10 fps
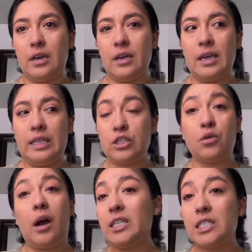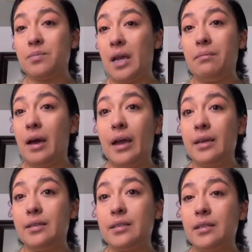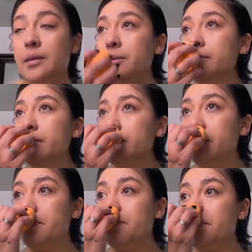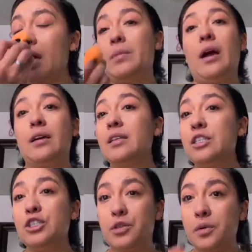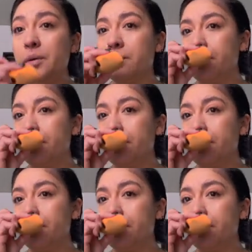It's crossed my mind. I'm not gonna do it